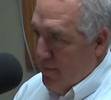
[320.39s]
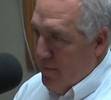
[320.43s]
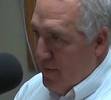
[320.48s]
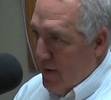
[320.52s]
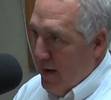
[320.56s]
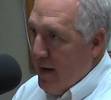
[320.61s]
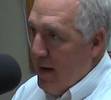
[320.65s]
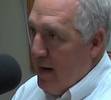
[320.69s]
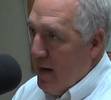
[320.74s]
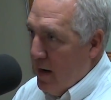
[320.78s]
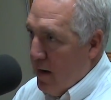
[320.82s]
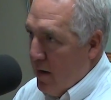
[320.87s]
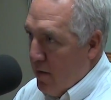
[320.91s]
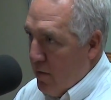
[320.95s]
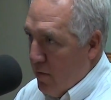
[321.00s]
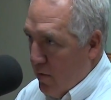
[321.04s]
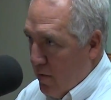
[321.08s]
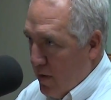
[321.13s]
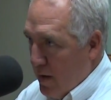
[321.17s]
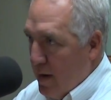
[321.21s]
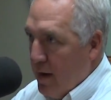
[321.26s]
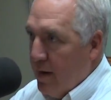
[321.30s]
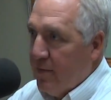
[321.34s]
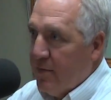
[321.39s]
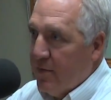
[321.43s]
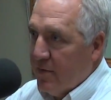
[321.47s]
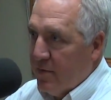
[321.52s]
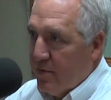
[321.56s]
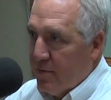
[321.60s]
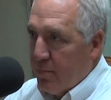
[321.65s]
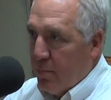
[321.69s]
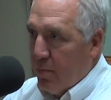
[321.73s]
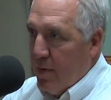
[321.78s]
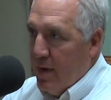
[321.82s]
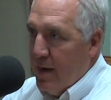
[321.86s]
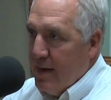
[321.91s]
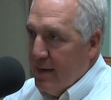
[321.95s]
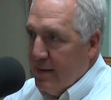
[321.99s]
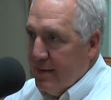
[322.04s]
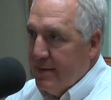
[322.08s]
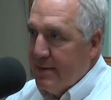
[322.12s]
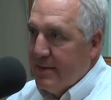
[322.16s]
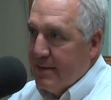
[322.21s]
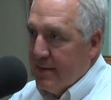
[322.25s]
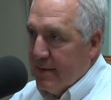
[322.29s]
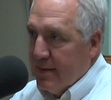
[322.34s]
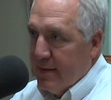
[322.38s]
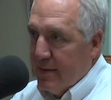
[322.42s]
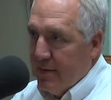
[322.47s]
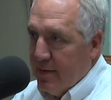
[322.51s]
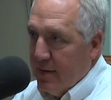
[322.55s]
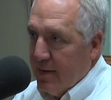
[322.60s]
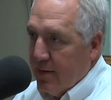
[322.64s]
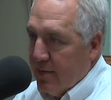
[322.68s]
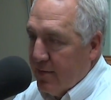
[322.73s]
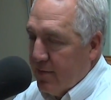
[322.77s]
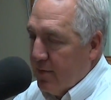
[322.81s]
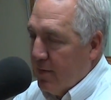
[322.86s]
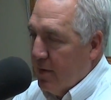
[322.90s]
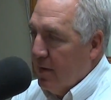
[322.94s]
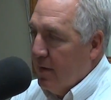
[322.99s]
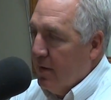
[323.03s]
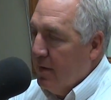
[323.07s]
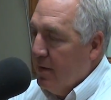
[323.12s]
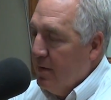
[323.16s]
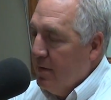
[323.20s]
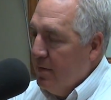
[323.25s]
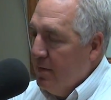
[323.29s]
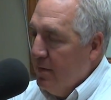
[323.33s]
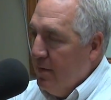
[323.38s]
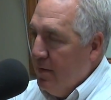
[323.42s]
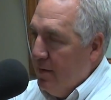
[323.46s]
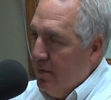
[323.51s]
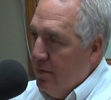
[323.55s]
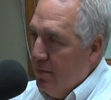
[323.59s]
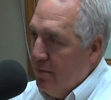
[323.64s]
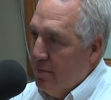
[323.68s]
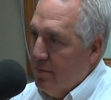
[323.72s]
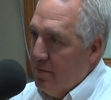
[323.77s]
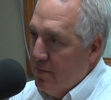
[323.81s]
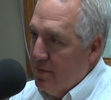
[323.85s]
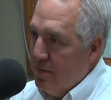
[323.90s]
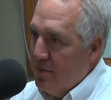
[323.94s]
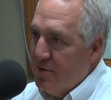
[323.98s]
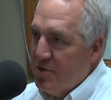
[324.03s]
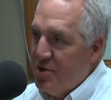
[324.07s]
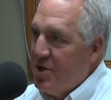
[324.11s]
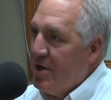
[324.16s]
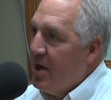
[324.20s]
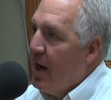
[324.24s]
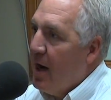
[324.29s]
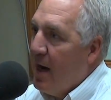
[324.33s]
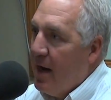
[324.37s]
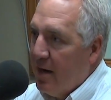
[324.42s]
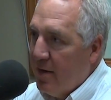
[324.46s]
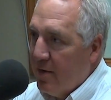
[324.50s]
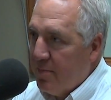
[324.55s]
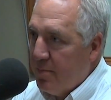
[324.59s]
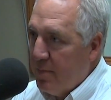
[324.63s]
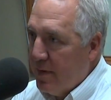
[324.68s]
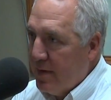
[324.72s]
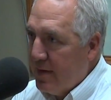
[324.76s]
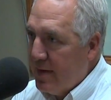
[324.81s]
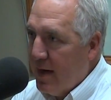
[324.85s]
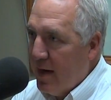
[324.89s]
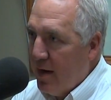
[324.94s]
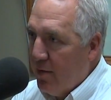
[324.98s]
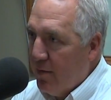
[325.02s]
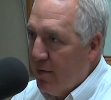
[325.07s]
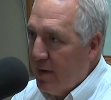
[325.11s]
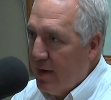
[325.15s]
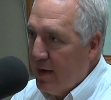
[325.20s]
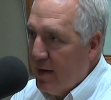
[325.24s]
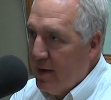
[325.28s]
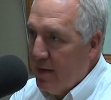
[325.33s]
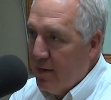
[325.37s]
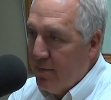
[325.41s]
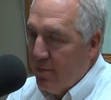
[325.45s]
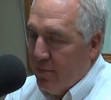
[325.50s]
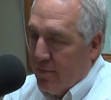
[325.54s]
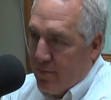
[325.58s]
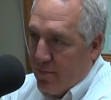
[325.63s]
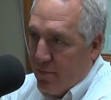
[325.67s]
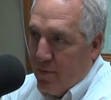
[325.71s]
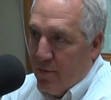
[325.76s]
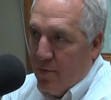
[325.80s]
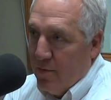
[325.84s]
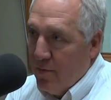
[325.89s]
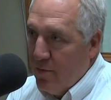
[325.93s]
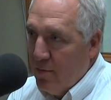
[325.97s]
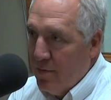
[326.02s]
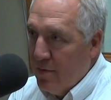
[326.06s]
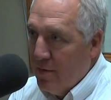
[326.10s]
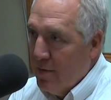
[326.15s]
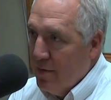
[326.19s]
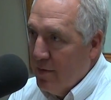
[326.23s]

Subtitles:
there or as it spreads in this jihadist mentality and through